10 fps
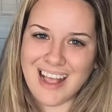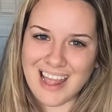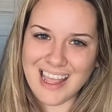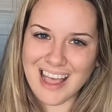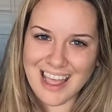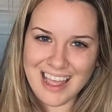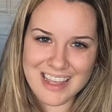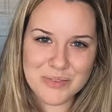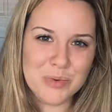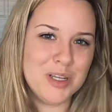
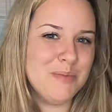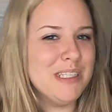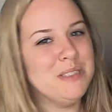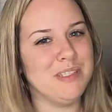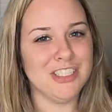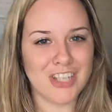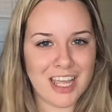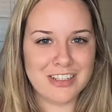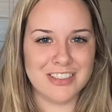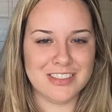Hi, welcome back to my
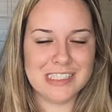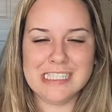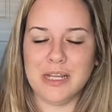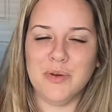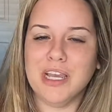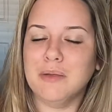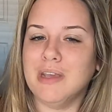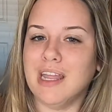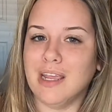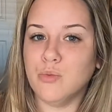channel. Today we're going to be
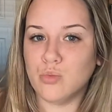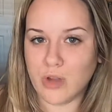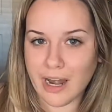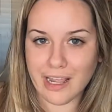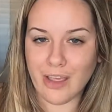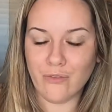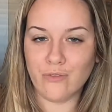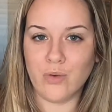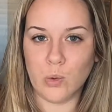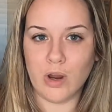getting ready
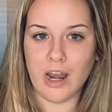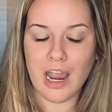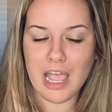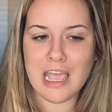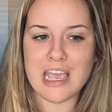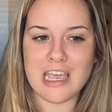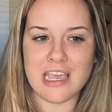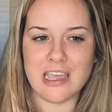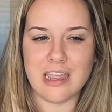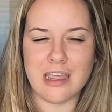for
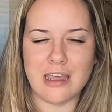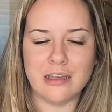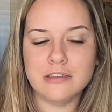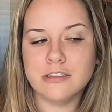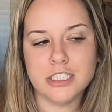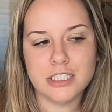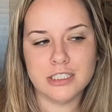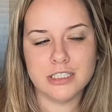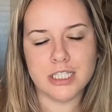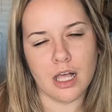a
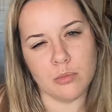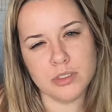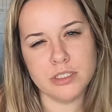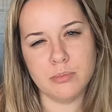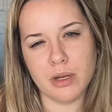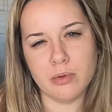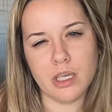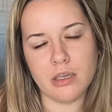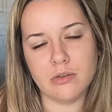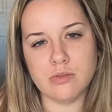couples
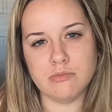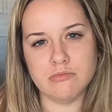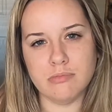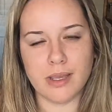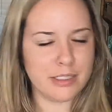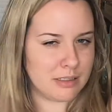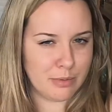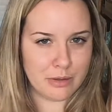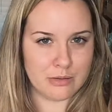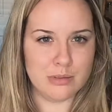barbecue, I
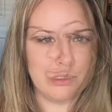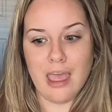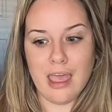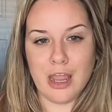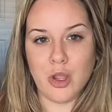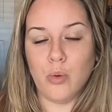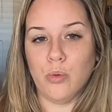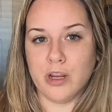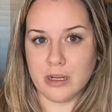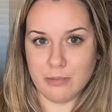suppose. And
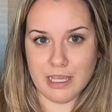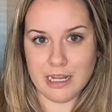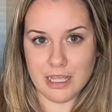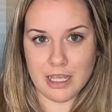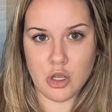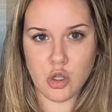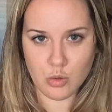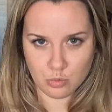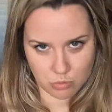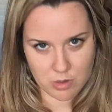we're going to be getting
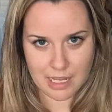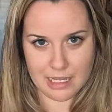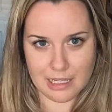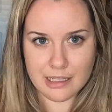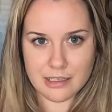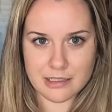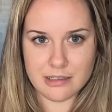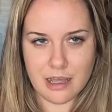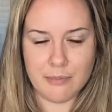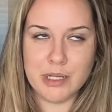ready.
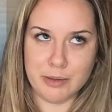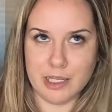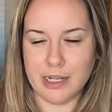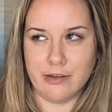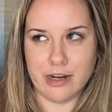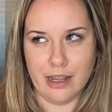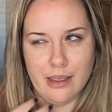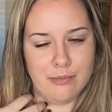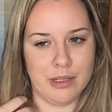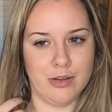I'm going to be getting
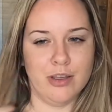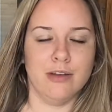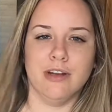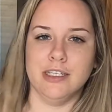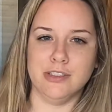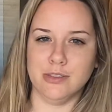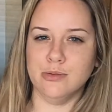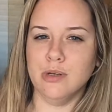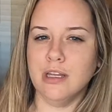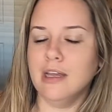ready. I mean, you can get ready
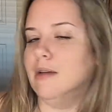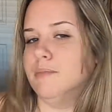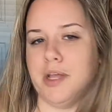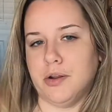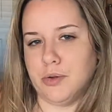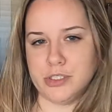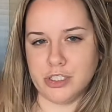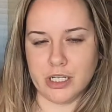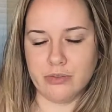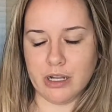too, but I don't know what
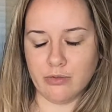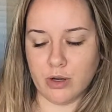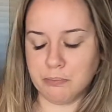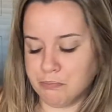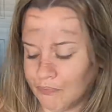you're getting ready for.